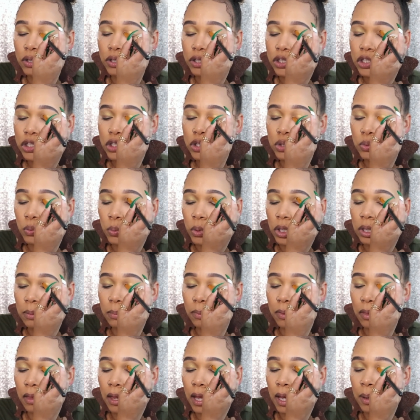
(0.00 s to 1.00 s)
sweep
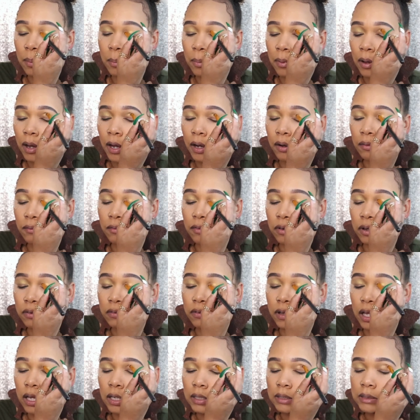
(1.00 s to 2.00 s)
that back and forth
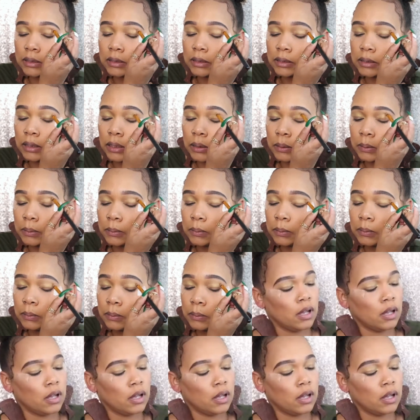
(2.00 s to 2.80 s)
like so.